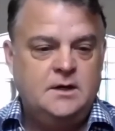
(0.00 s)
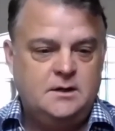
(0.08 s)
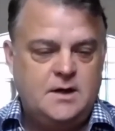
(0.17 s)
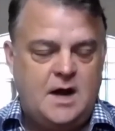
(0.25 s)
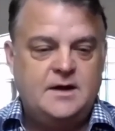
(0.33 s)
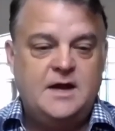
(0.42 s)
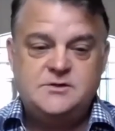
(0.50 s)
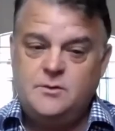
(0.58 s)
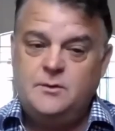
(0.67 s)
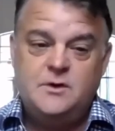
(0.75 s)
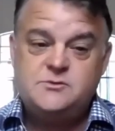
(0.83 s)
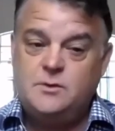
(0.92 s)
not it's
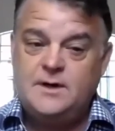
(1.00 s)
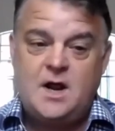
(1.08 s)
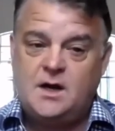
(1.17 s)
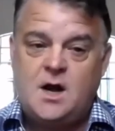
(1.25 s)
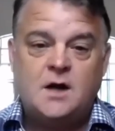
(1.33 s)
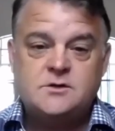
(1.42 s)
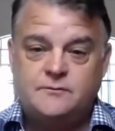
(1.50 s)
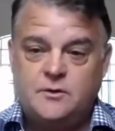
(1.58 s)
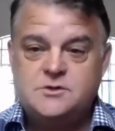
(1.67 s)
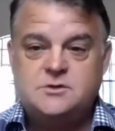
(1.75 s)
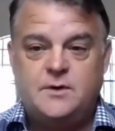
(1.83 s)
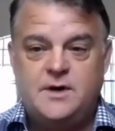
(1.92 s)
really not a
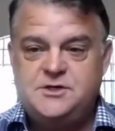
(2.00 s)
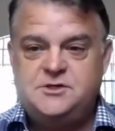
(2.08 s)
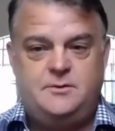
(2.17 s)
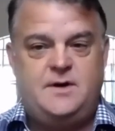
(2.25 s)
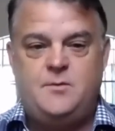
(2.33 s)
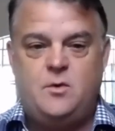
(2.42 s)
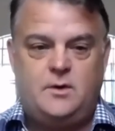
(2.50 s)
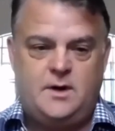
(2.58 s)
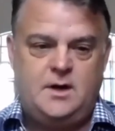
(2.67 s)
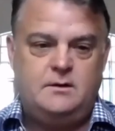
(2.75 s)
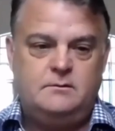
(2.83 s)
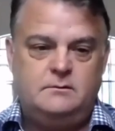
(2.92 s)
controversial issue anymore
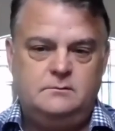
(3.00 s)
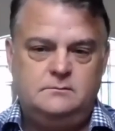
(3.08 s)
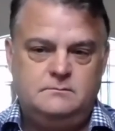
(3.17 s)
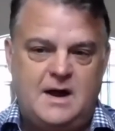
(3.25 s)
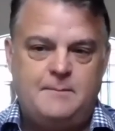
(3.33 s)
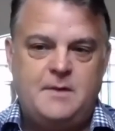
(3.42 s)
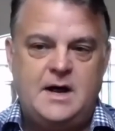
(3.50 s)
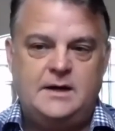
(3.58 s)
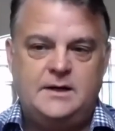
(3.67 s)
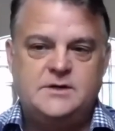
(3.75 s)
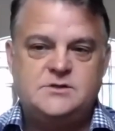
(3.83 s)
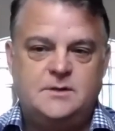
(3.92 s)
in my mind.
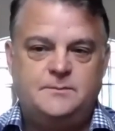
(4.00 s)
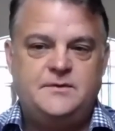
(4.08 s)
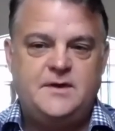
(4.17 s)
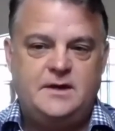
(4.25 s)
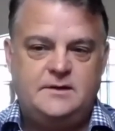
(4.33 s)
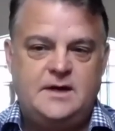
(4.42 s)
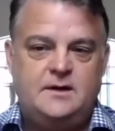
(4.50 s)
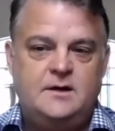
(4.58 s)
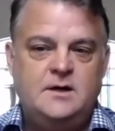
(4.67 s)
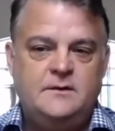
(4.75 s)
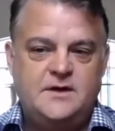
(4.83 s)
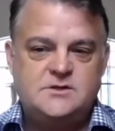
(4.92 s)
It's something that, that
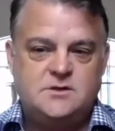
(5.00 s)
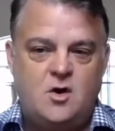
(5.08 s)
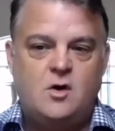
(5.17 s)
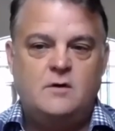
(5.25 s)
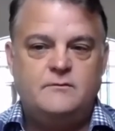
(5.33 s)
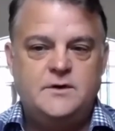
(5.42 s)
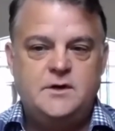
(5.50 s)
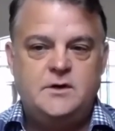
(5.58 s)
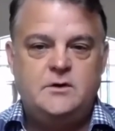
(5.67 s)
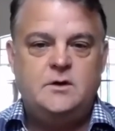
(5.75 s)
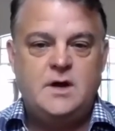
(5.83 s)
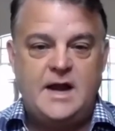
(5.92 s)
that's long
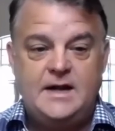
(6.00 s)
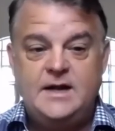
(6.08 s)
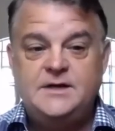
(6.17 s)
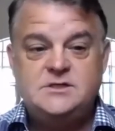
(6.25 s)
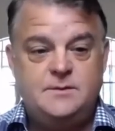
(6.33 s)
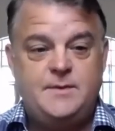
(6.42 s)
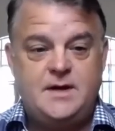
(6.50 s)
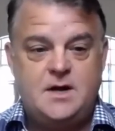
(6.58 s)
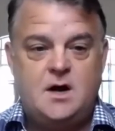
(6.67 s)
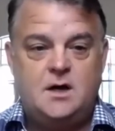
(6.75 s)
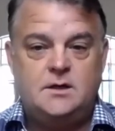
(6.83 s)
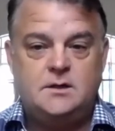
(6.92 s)
overdue and needs to be
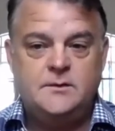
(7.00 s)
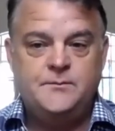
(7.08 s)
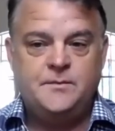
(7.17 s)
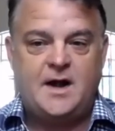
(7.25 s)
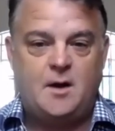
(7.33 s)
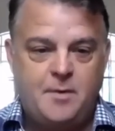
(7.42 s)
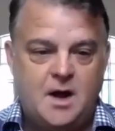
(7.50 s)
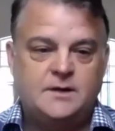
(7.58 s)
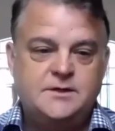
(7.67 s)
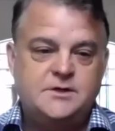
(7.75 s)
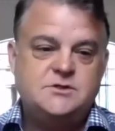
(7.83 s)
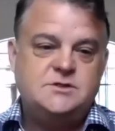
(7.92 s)
done. And our
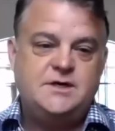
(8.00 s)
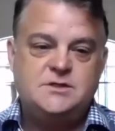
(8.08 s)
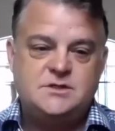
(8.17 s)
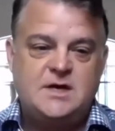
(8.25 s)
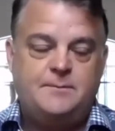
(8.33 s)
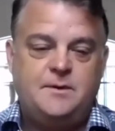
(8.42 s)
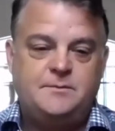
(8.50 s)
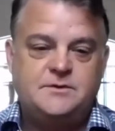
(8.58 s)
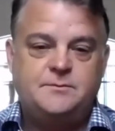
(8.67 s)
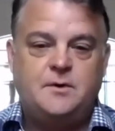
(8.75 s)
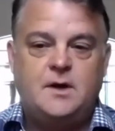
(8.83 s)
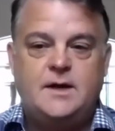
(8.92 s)
politicians need to step up to the
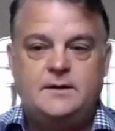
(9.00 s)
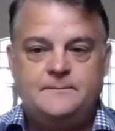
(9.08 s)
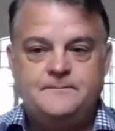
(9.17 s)
plate.